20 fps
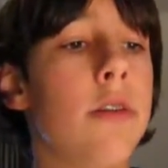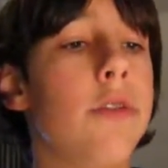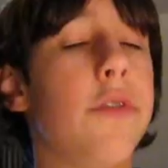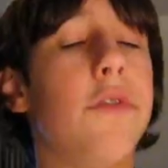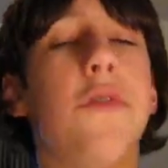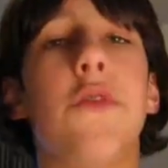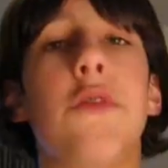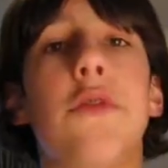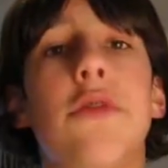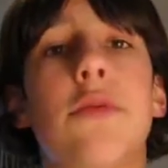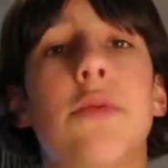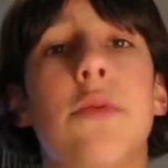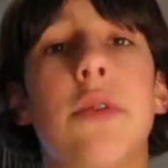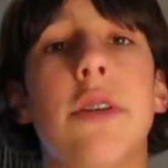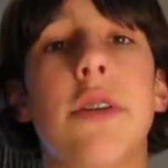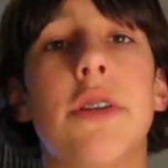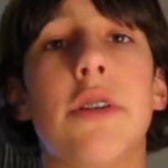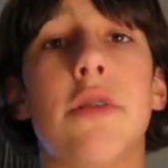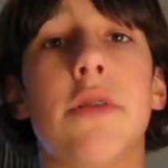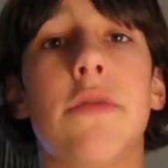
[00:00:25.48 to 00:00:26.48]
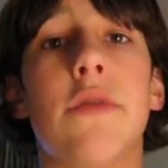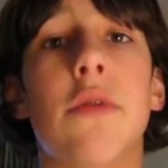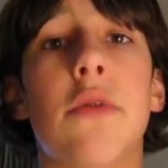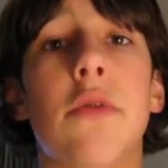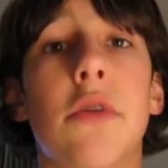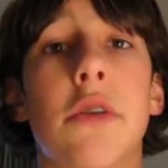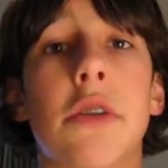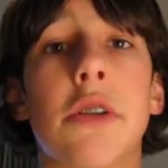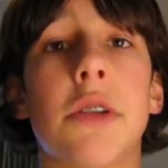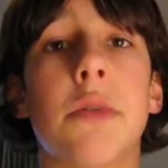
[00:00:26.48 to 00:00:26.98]
The first one is, of
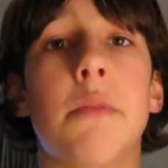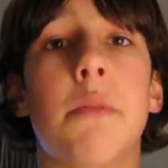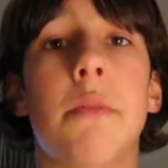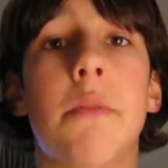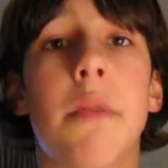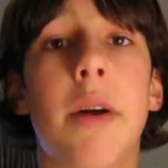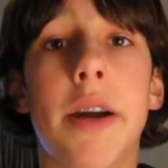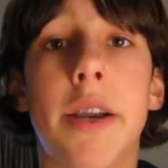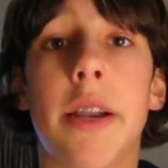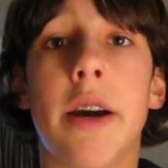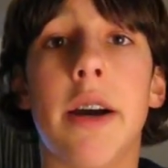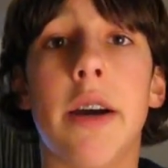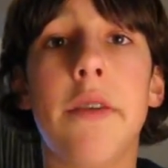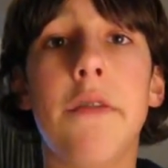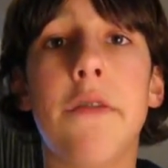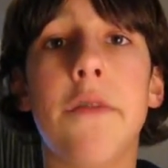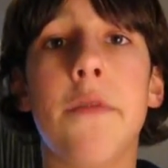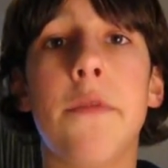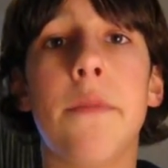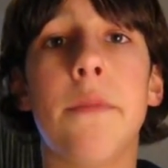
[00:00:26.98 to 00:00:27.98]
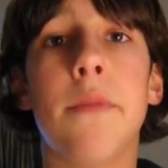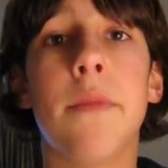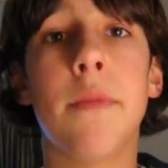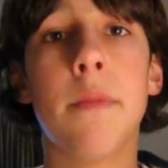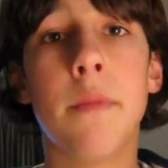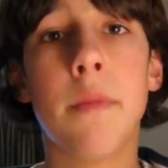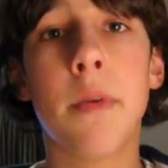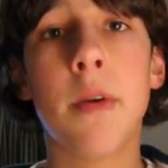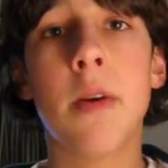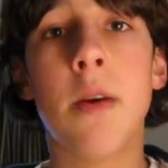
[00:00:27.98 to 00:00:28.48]
course, my knife.
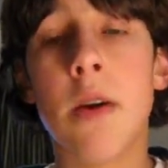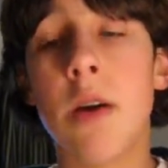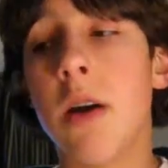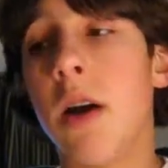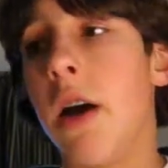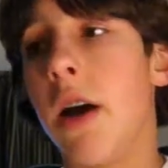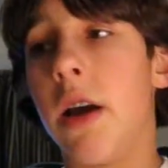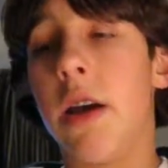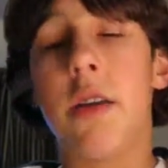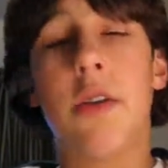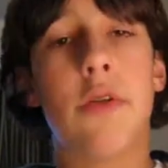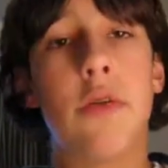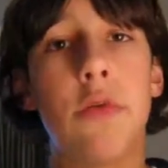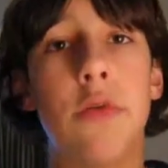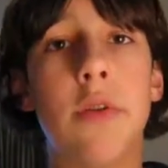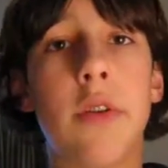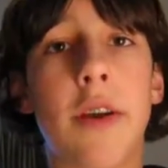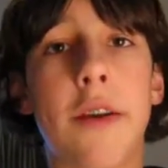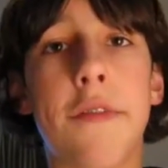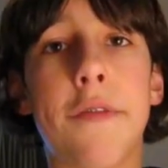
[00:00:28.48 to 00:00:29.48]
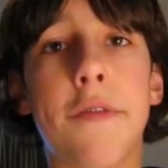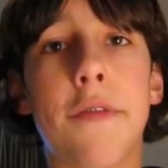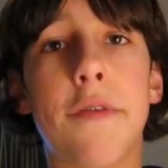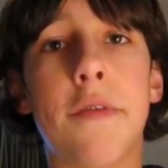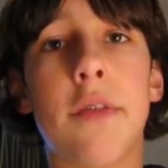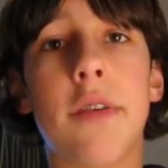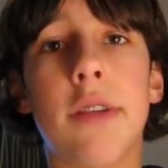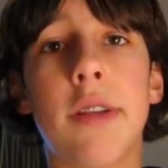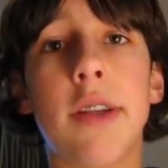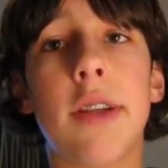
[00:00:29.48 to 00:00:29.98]
I don't
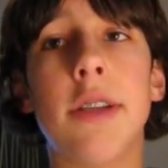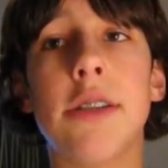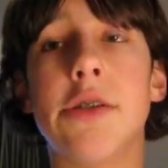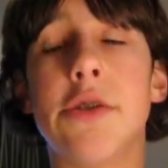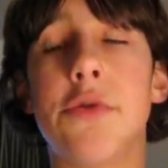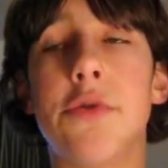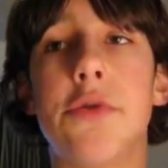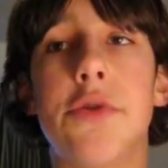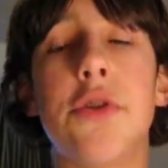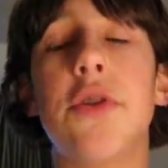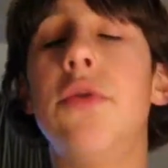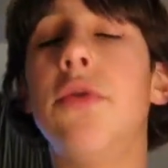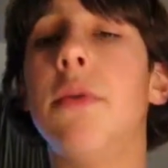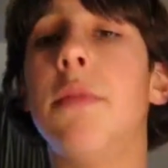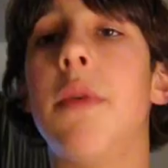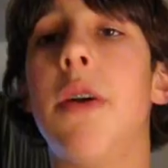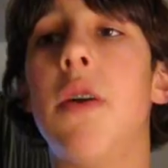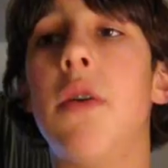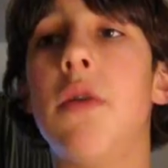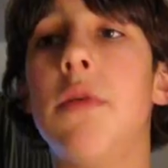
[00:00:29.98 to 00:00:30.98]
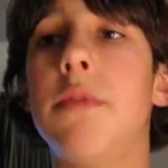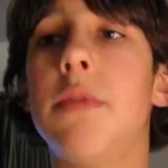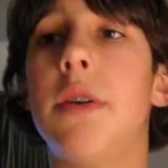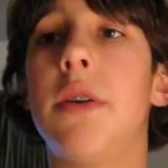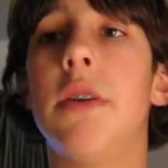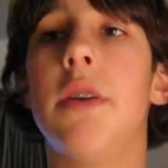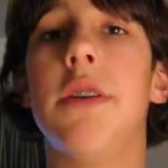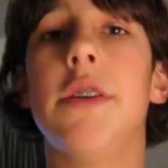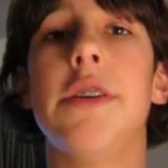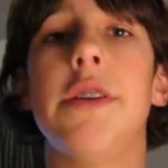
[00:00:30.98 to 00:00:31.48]
have the things to show them all
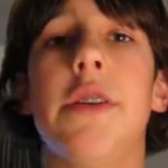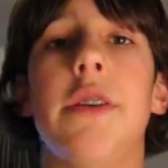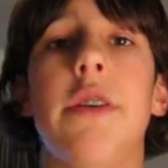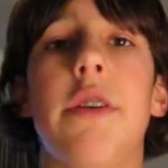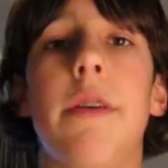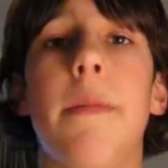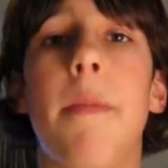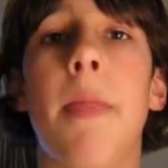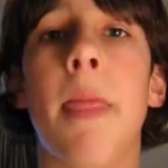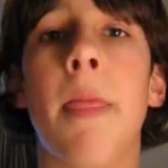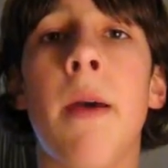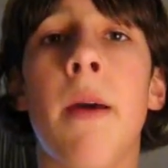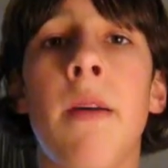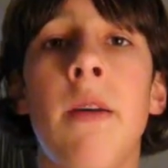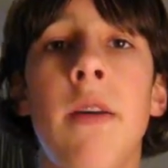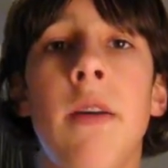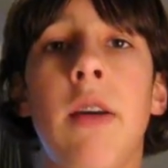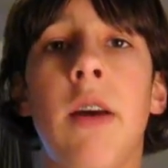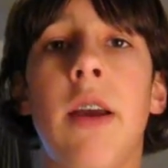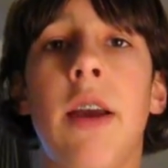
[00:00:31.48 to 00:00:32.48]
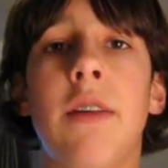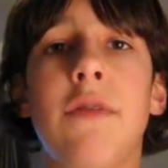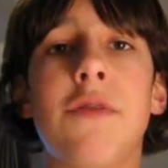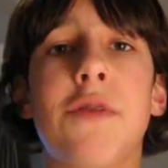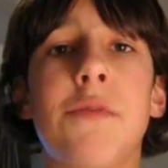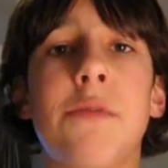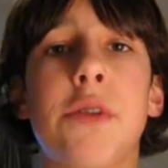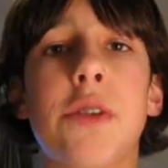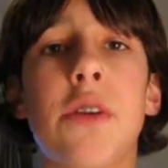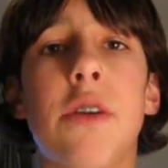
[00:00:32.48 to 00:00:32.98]
because I have
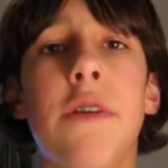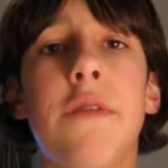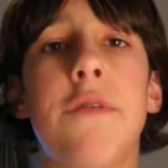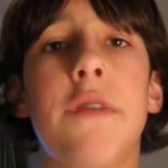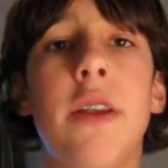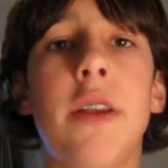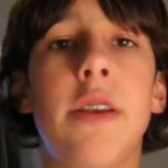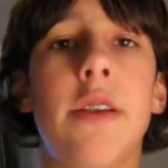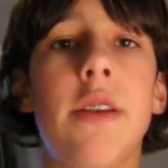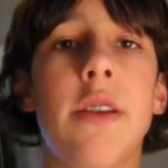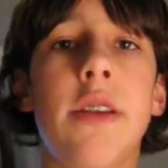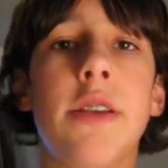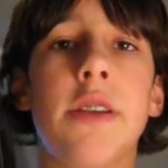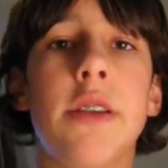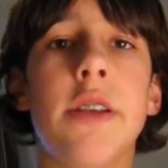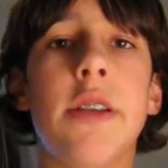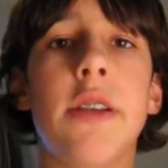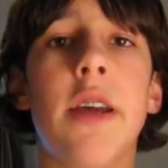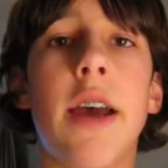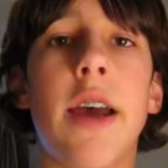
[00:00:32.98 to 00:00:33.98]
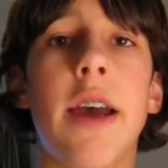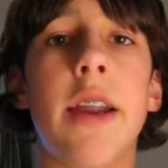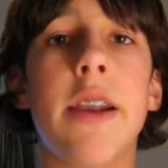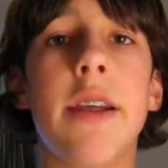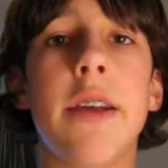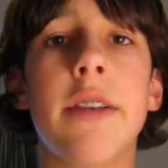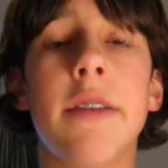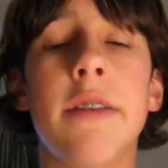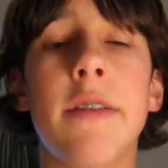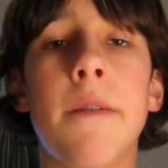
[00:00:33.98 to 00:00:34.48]
some stuff that is in the
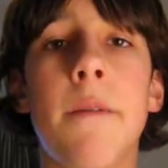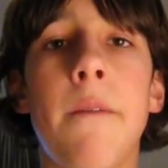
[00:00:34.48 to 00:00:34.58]
attic,